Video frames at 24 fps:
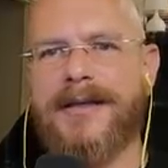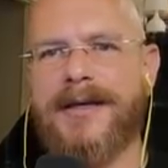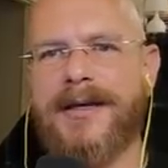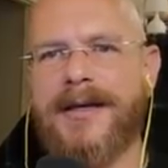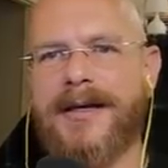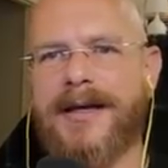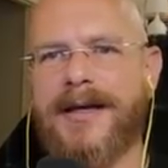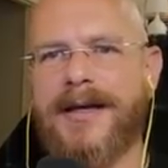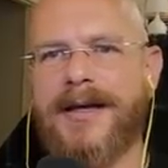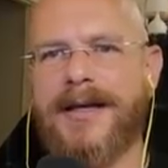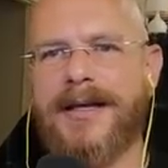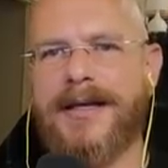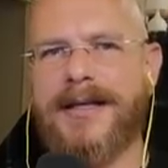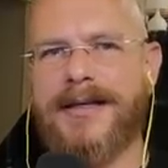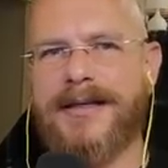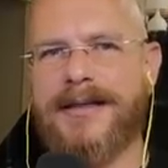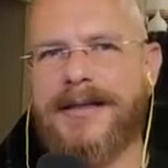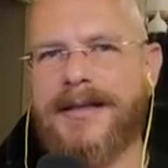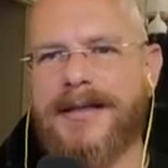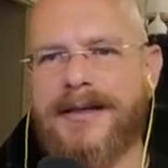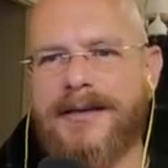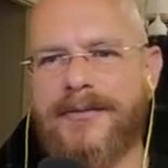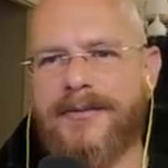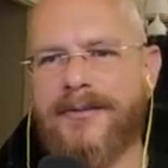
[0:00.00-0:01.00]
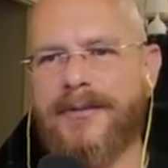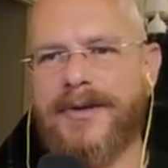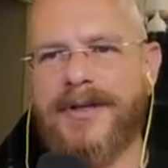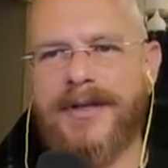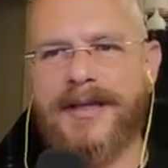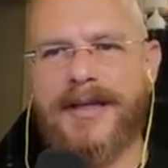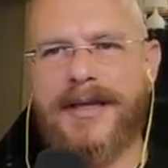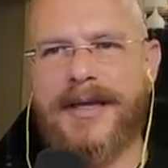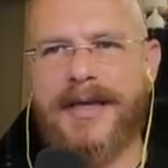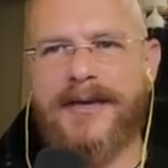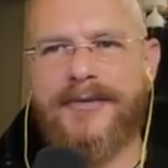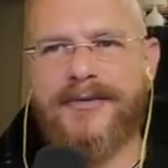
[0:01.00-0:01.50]
he didn't
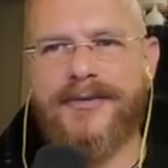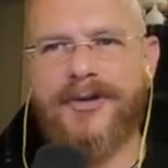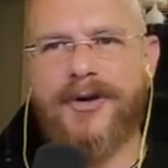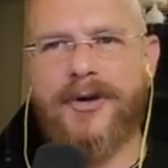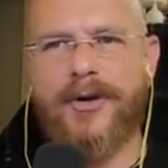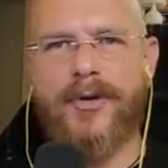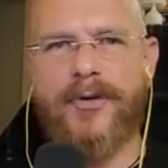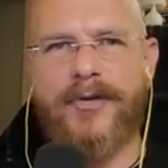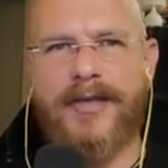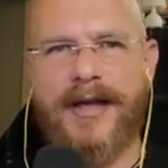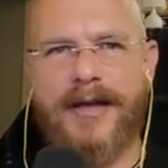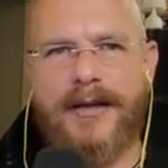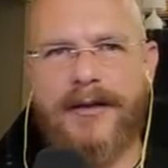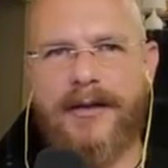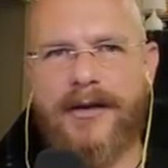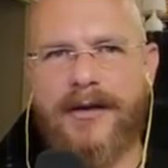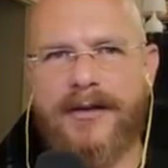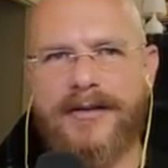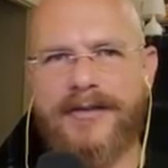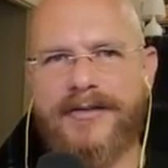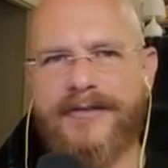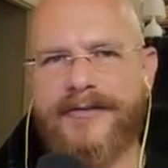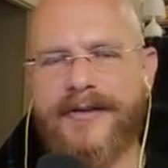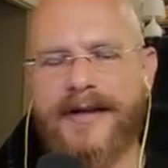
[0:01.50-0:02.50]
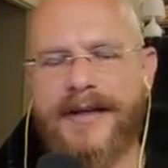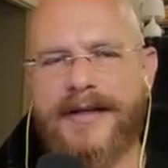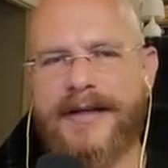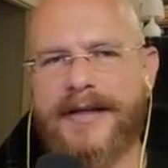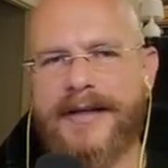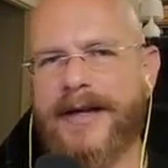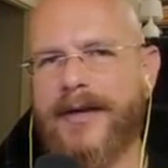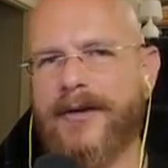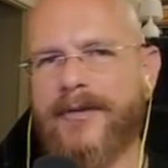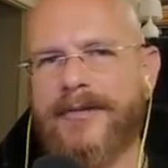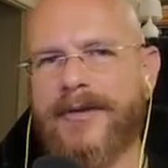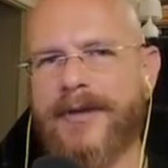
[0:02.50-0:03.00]
really have to go that long to
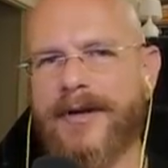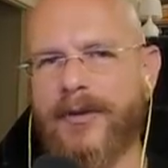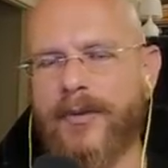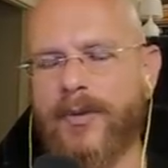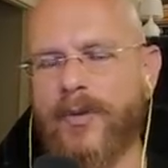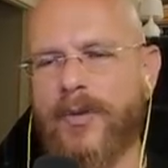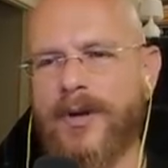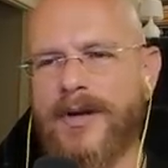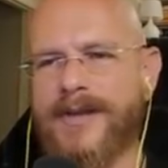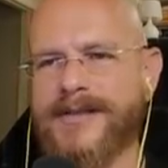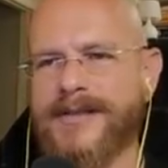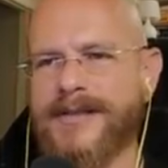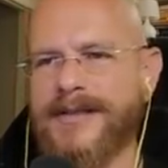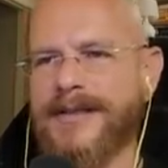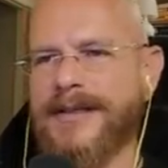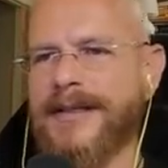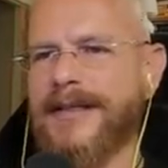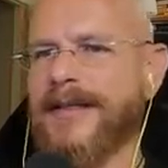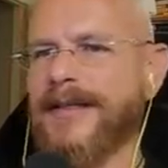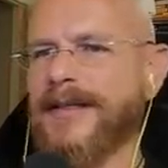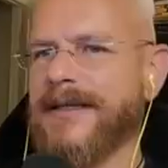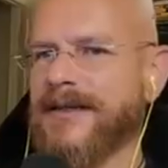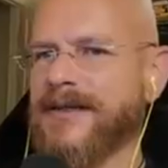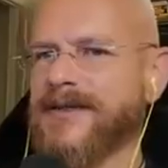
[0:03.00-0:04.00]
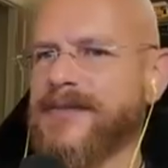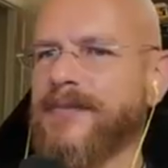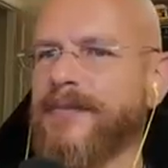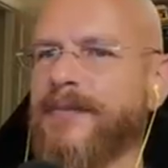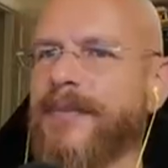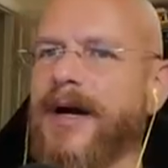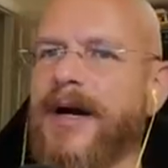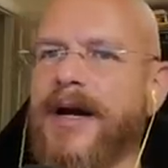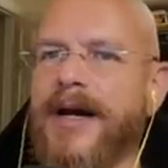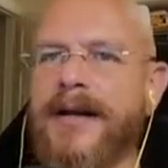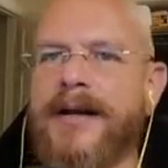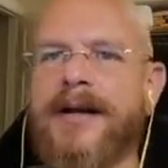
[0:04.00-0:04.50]
find out that it wasn't his.
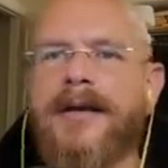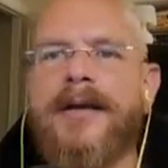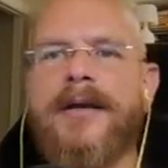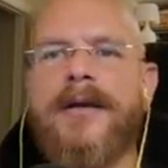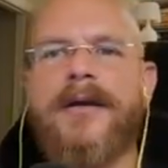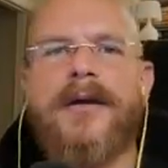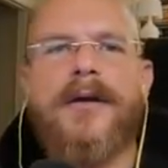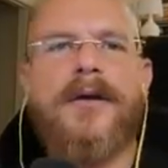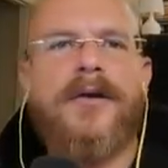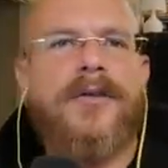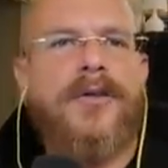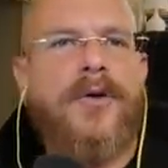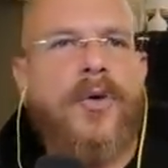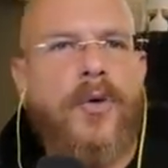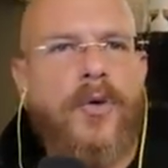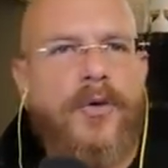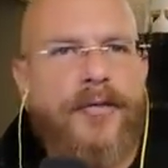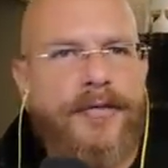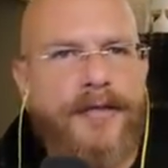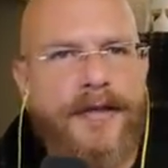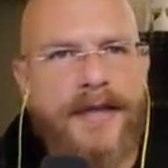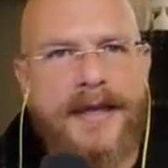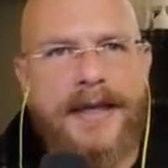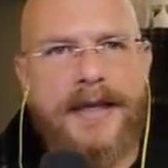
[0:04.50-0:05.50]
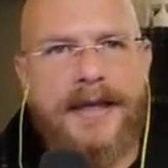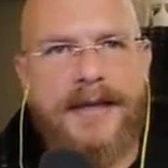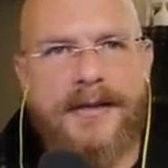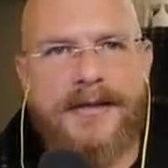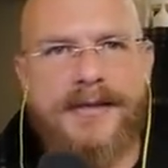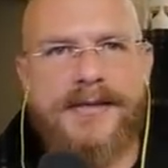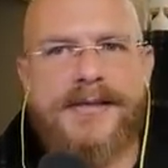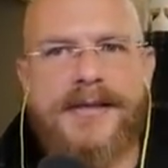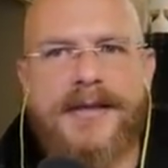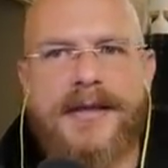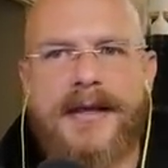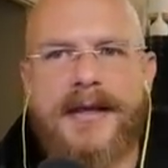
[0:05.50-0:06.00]
But the whole thing
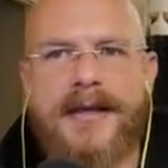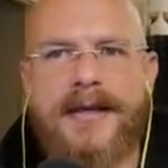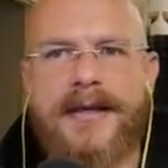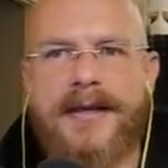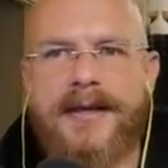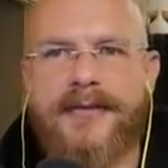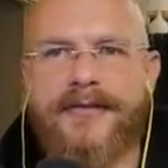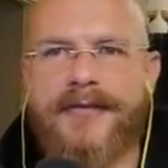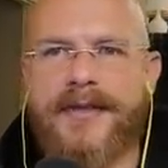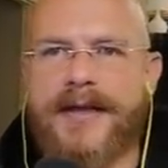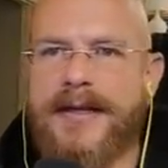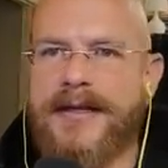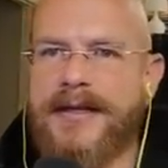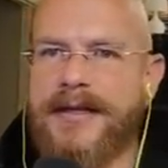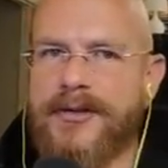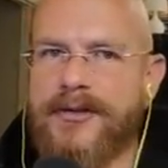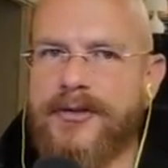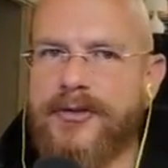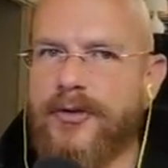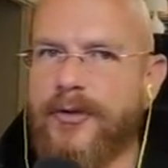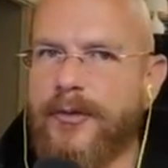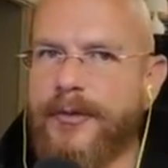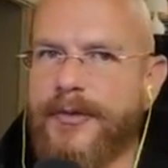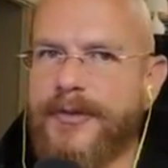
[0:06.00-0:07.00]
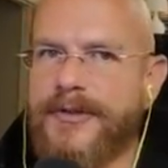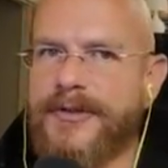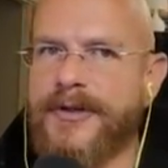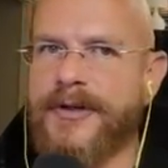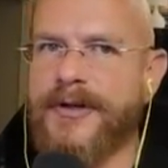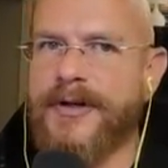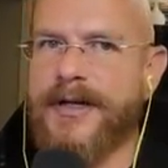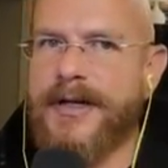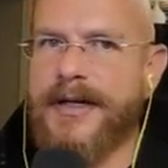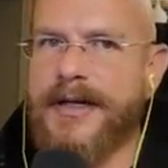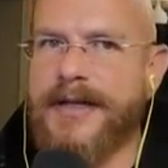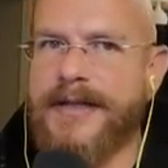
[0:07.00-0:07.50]
is that if they didn't do a
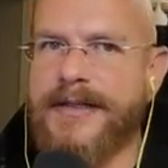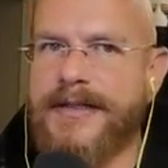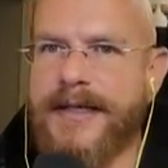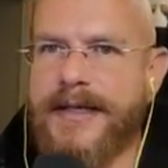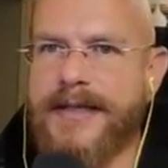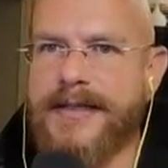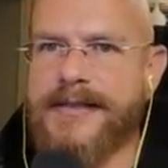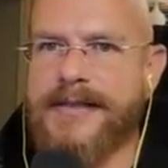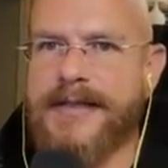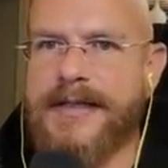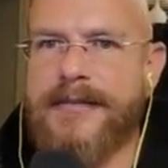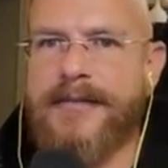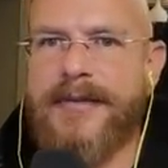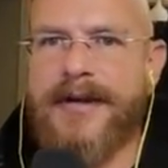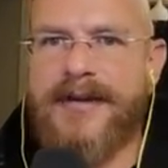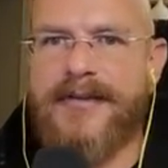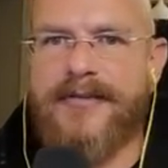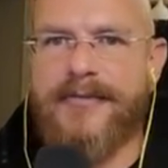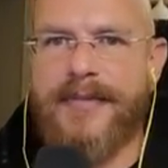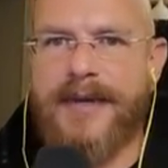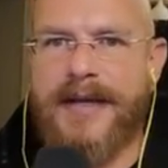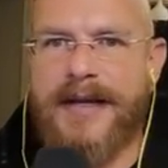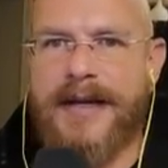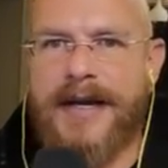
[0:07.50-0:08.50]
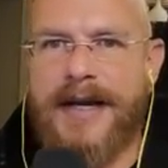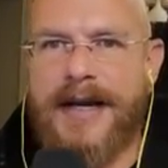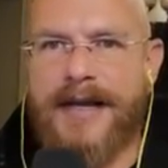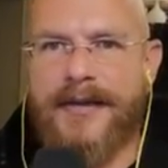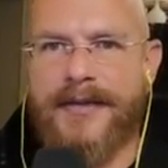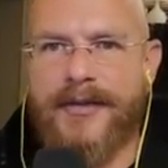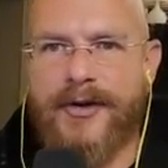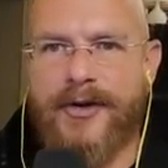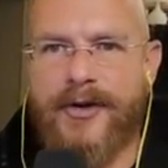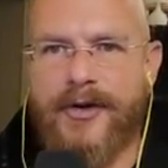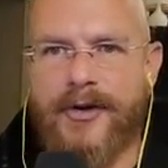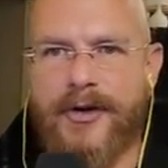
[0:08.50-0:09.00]
paternity test, he might have been
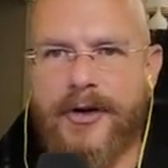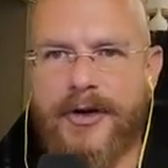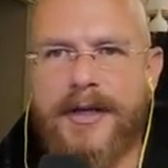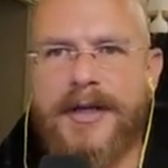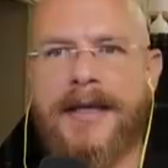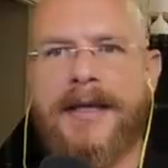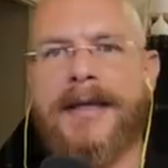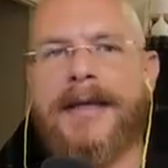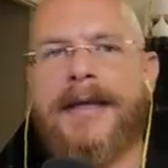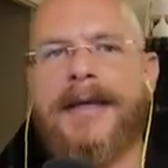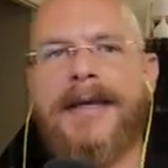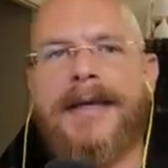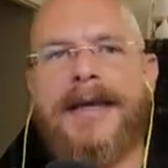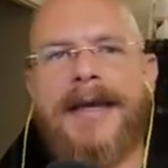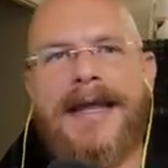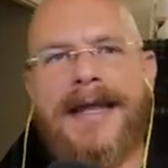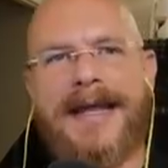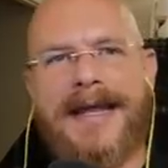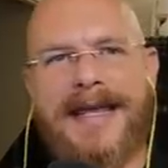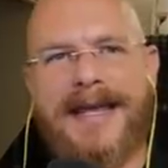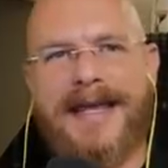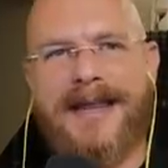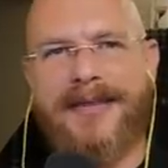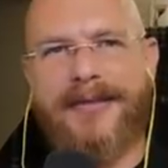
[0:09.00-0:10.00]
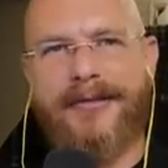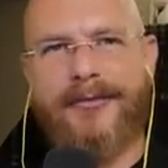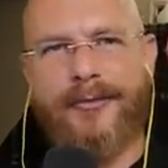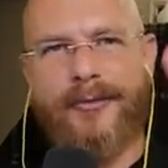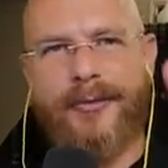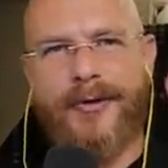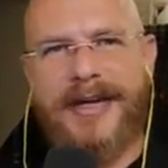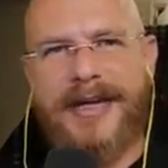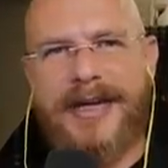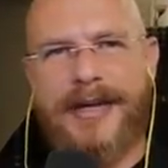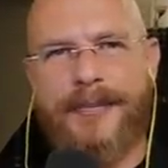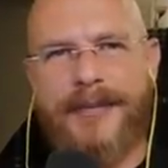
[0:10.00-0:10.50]
on the hook. And again,
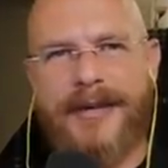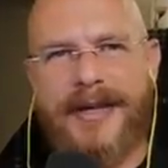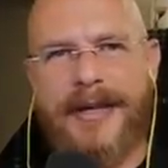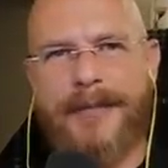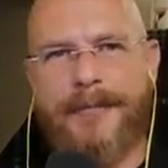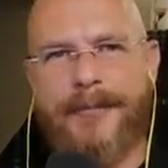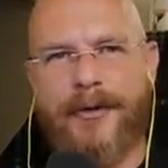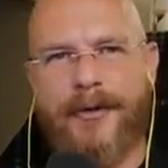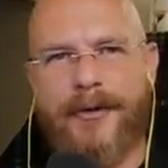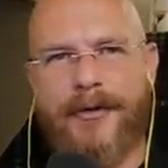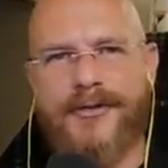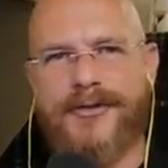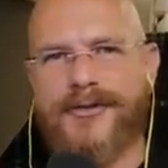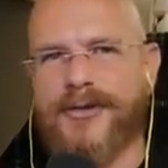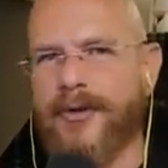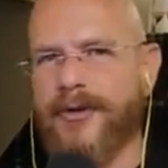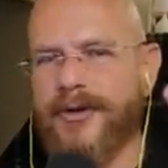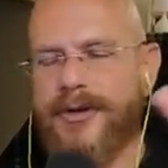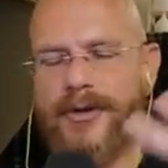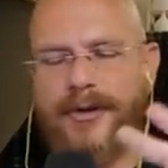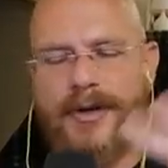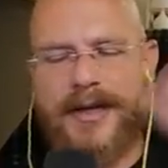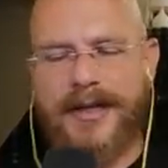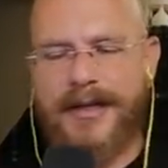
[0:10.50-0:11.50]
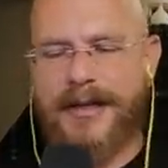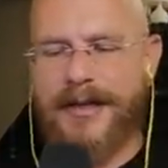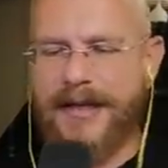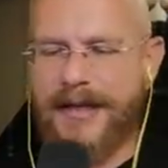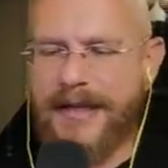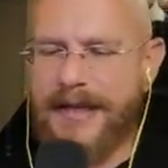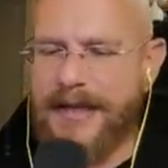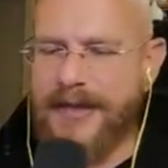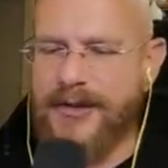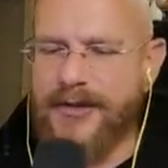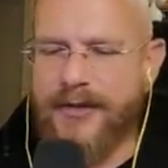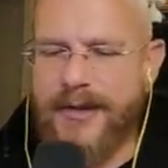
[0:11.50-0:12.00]
three people. So you
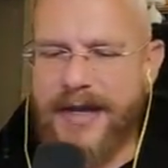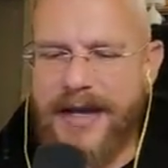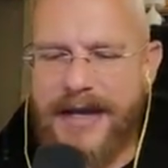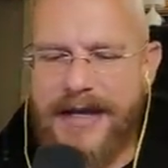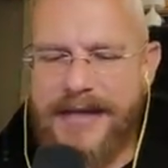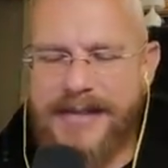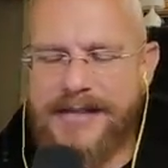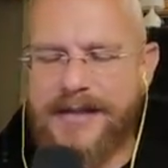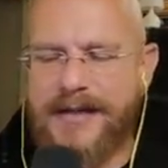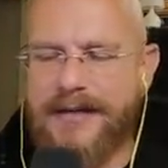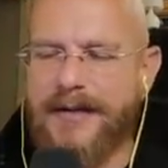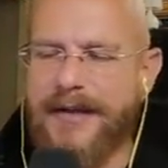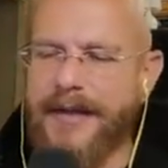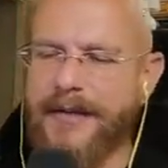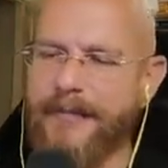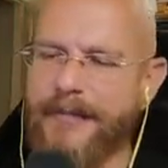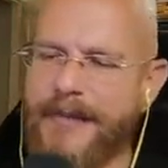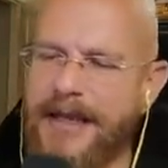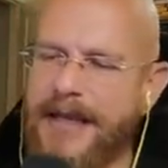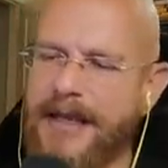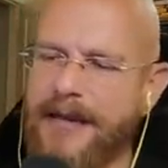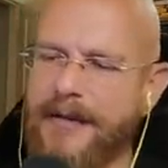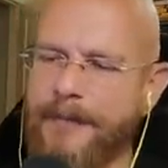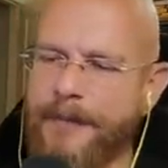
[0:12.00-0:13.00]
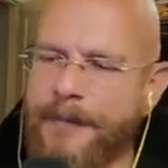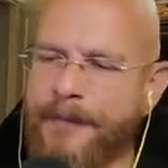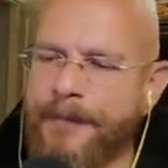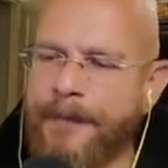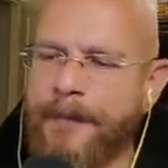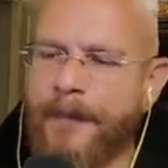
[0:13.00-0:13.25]
guys that are like, man,